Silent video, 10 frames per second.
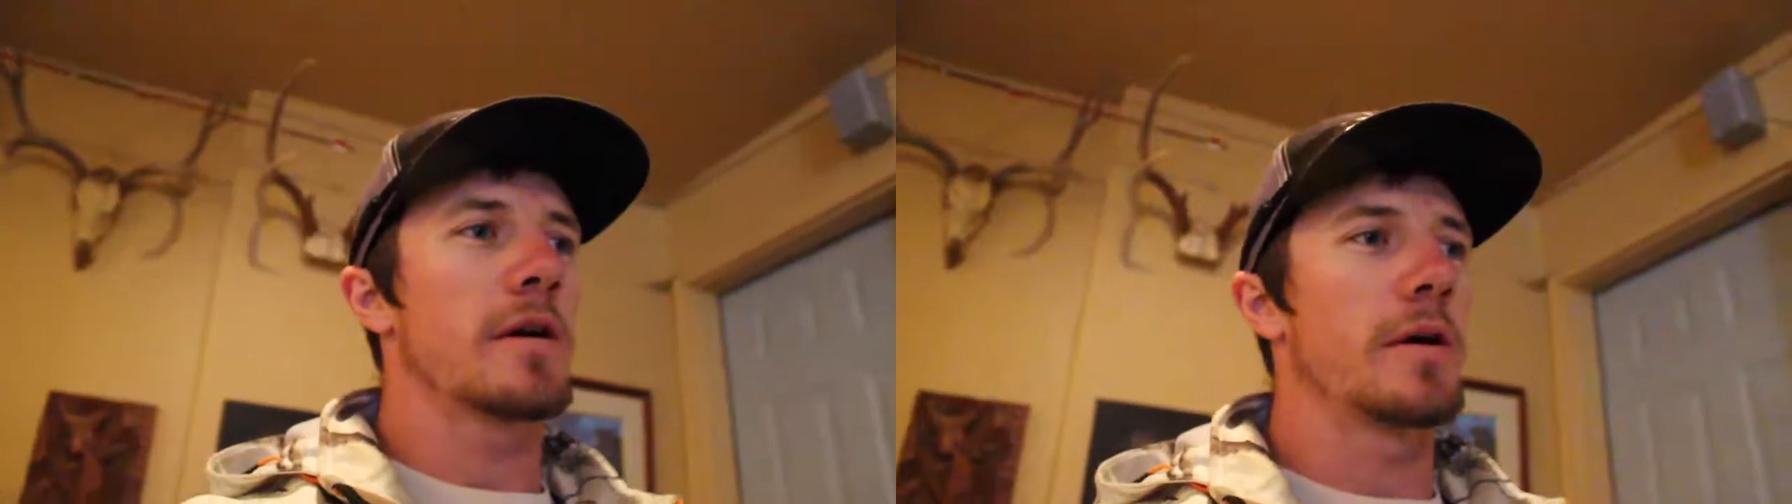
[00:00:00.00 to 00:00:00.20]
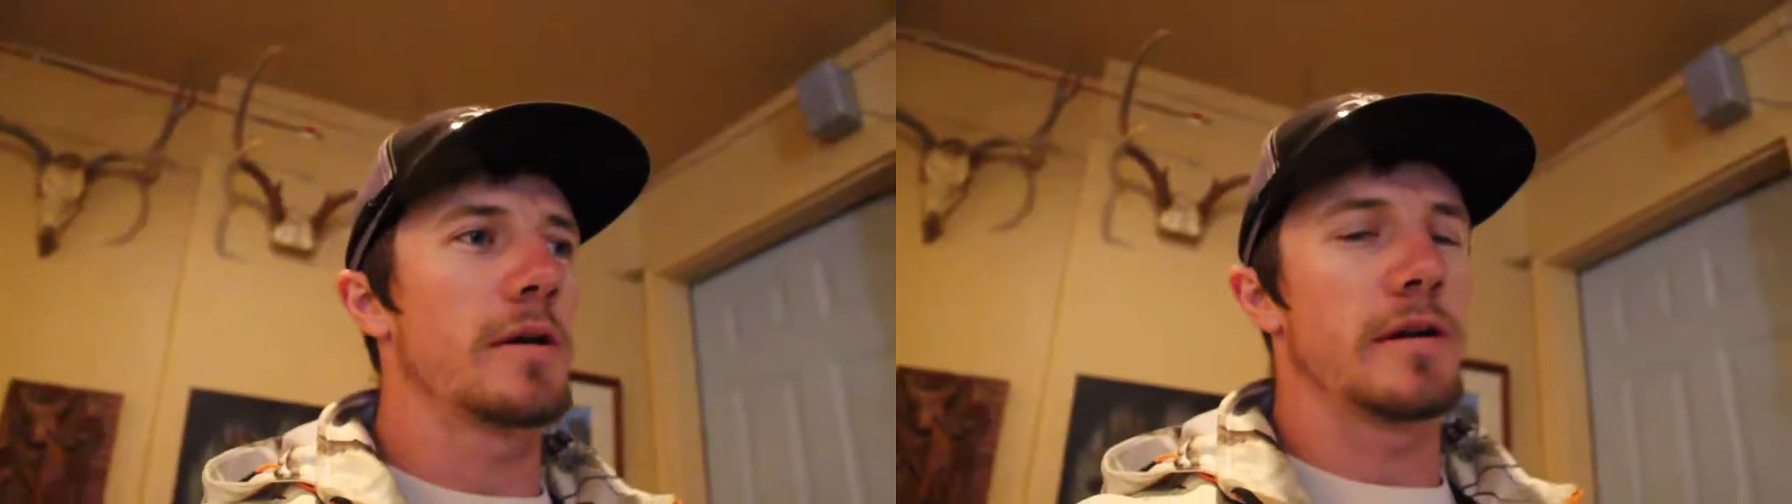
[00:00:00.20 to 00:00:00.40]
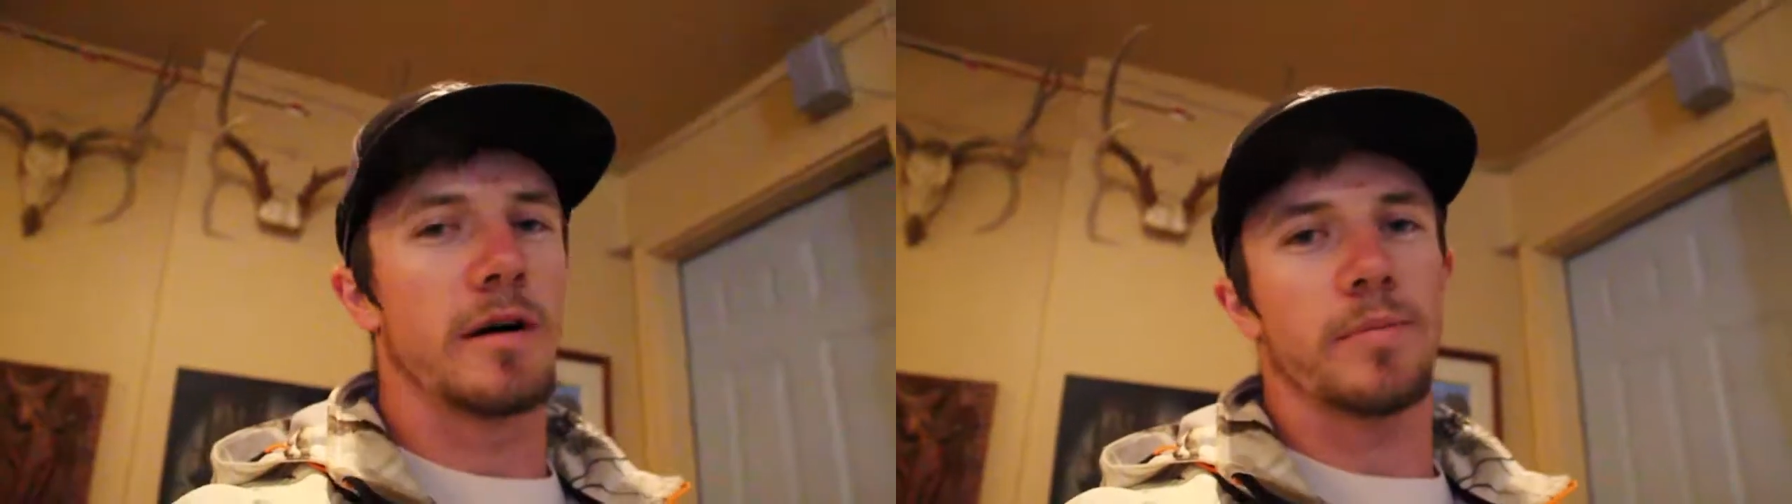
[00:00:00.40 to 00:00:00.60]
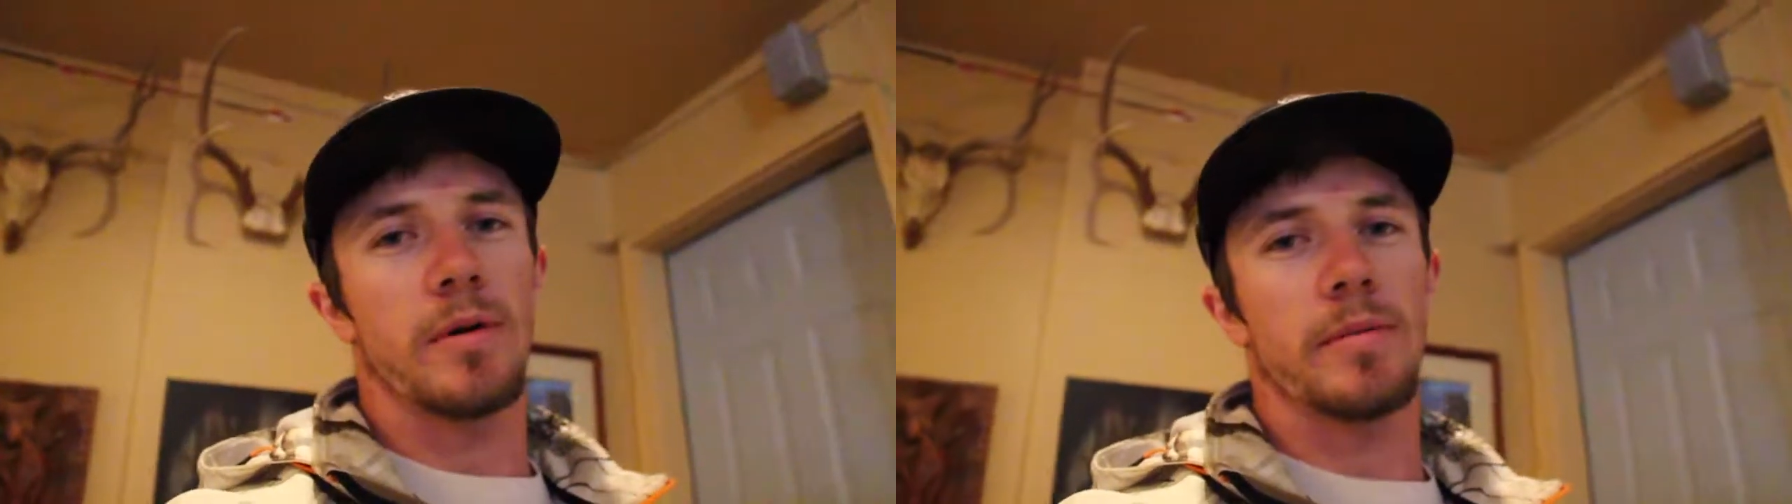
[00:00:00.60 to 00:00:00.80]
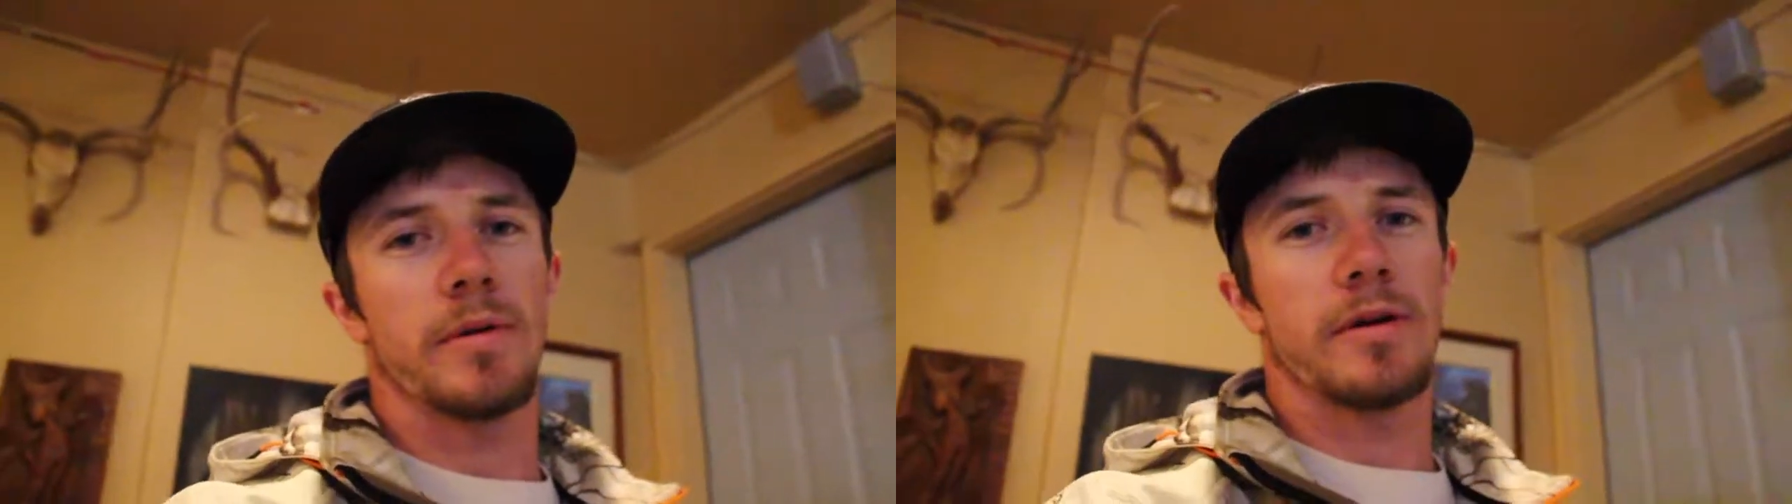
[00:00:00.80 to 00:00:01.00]
Cody and I will
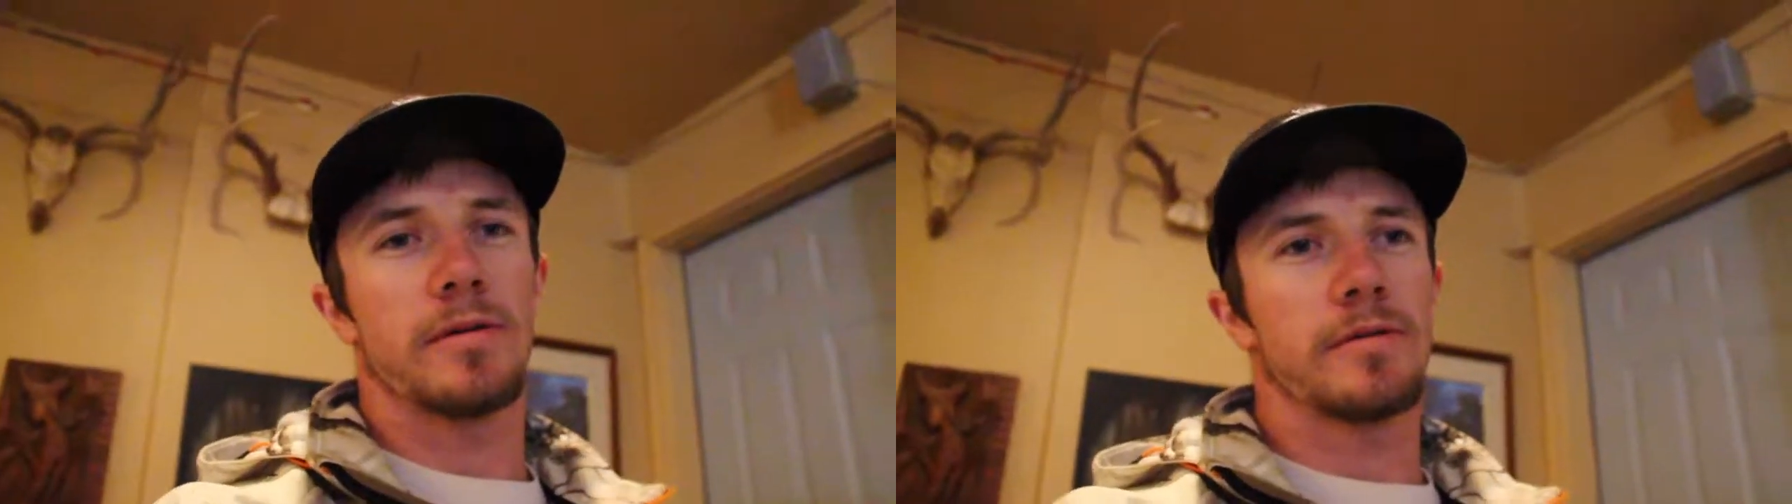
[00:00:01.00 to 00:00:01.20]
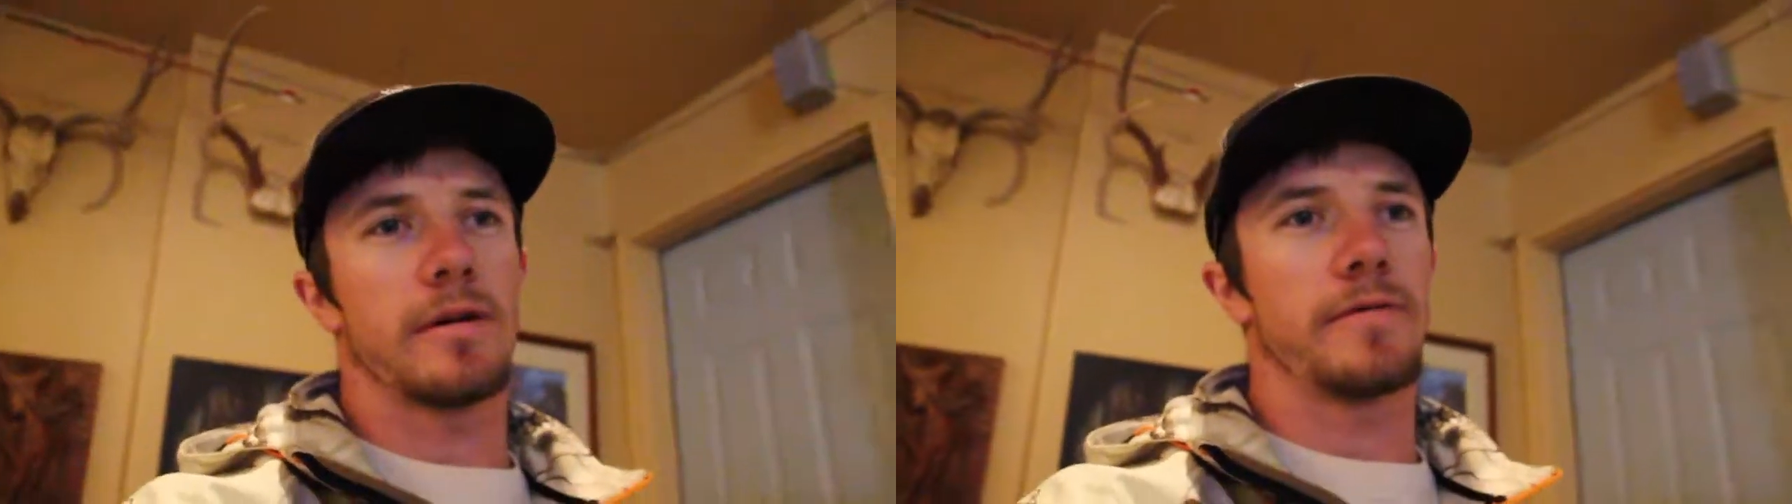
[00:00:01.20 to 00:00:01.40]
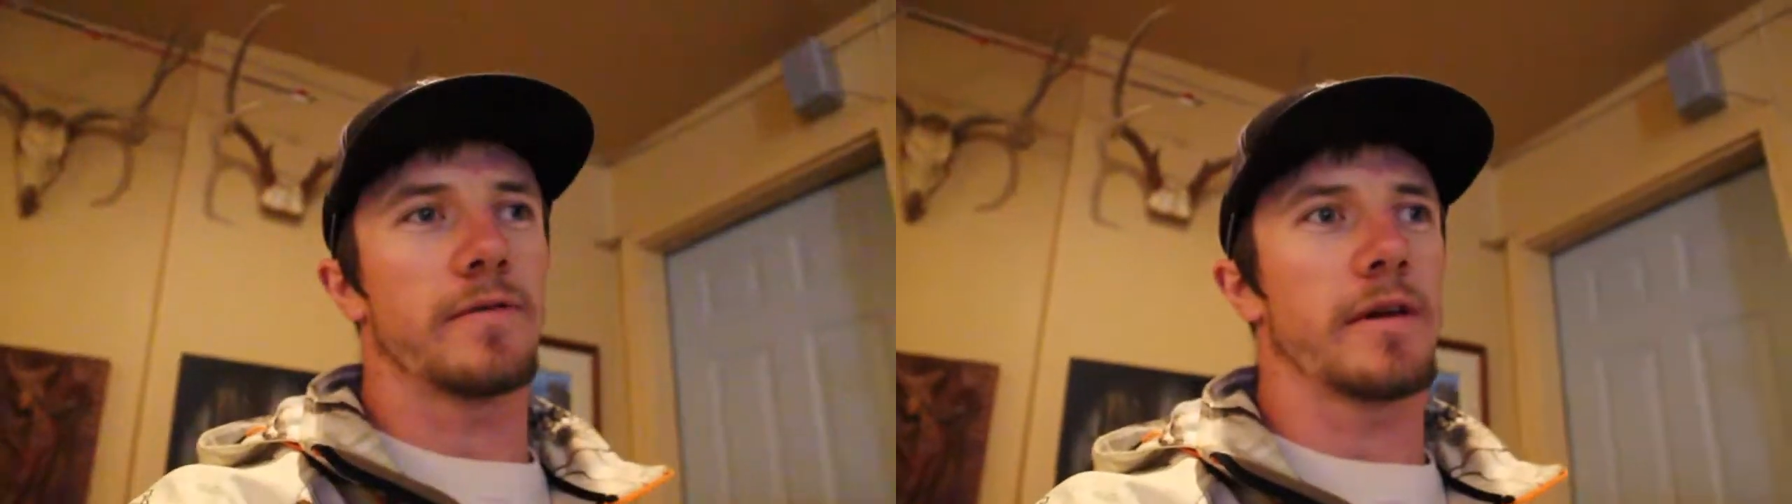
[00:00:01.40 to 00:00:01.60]
probably be going to Rifle